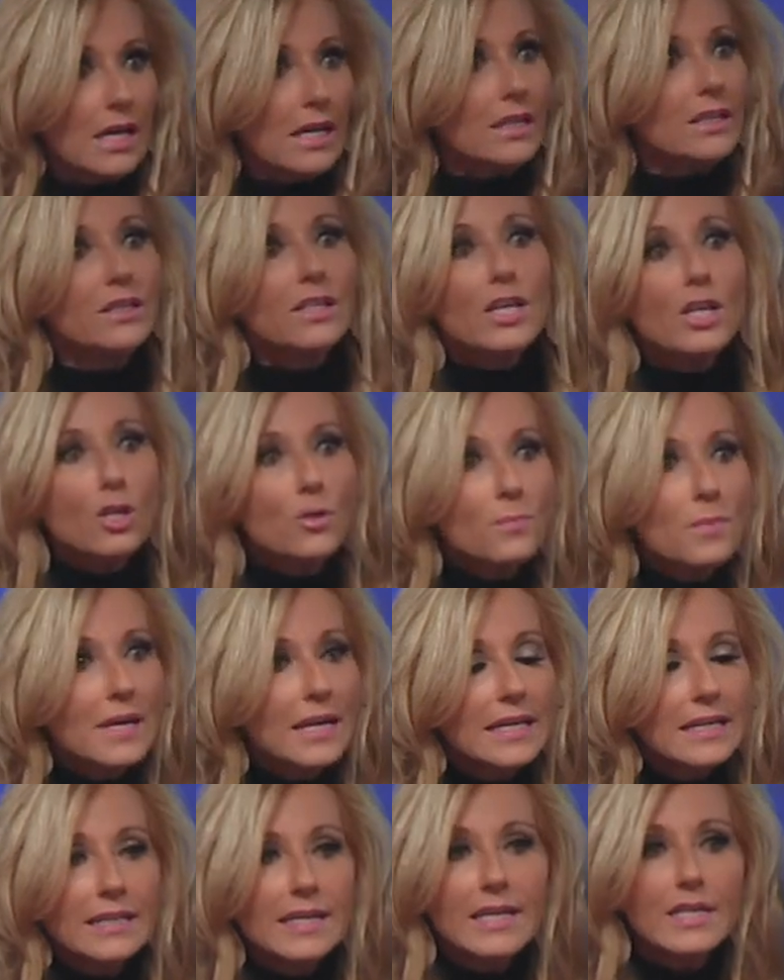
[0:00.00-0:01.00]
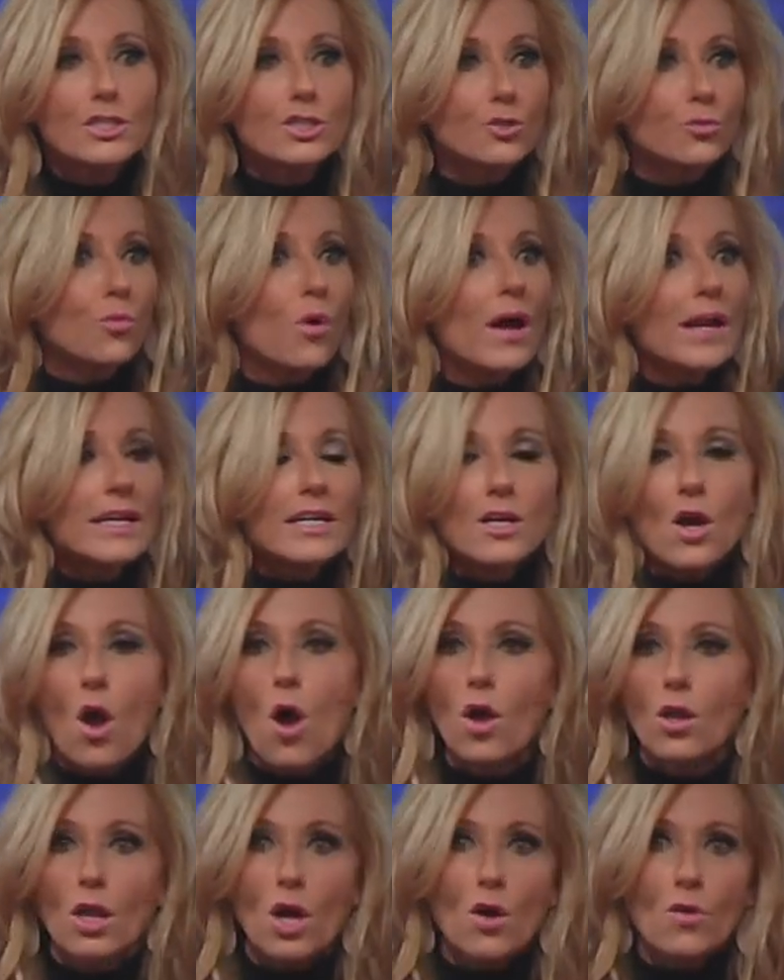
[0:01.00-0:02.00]
little bitty kids running
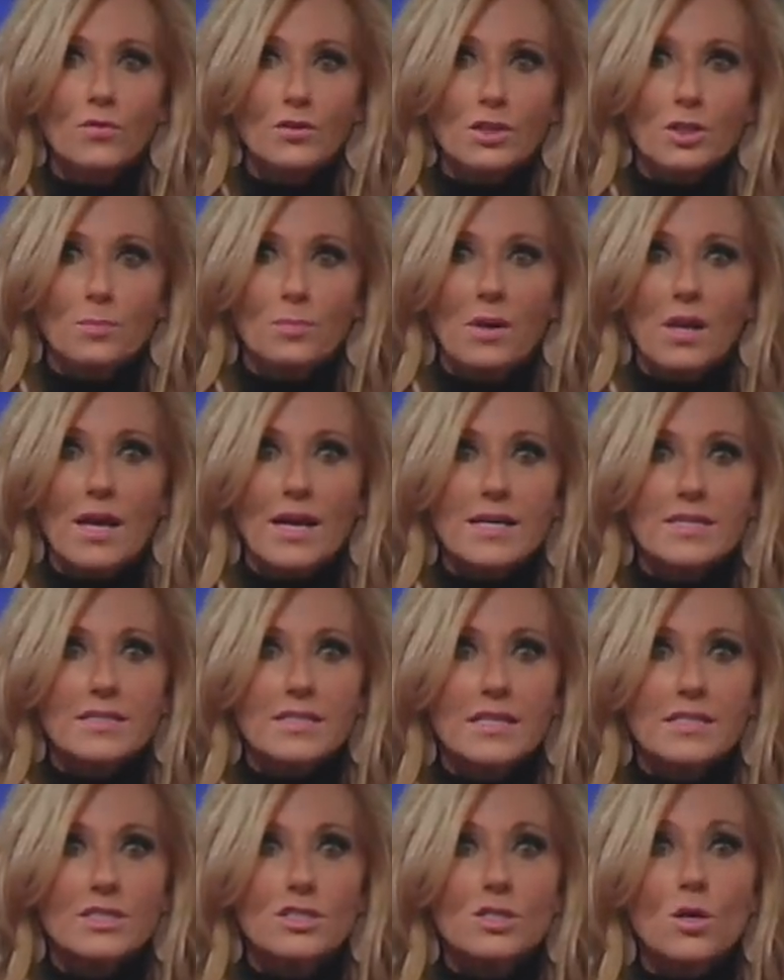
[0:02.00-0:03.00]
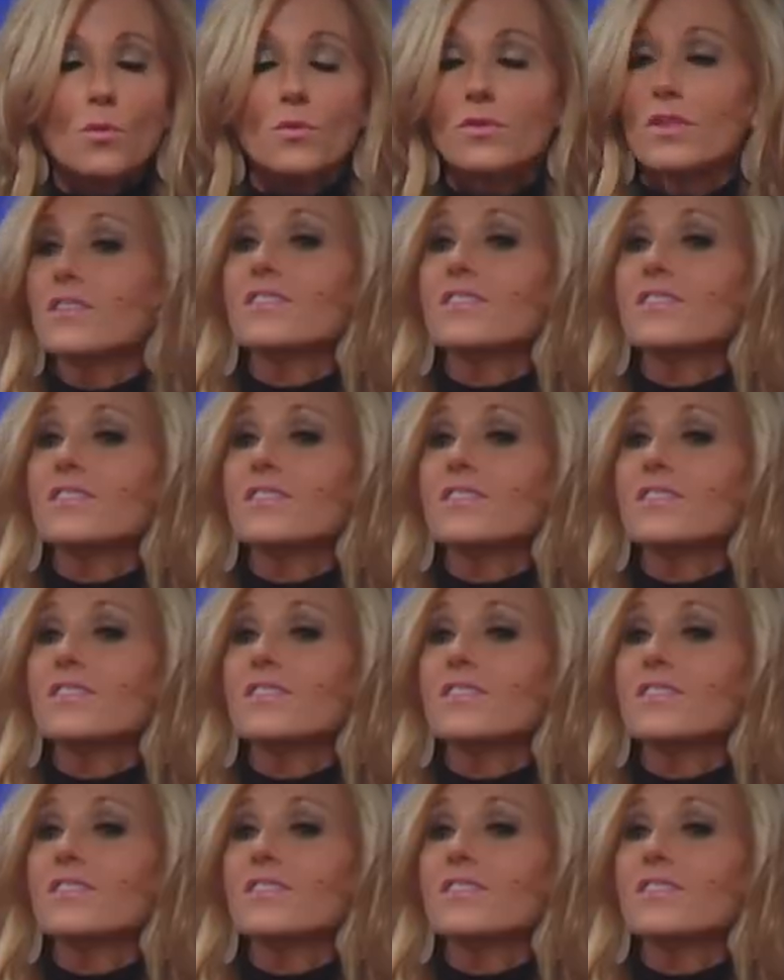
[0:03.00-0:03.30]
all over the place. And so the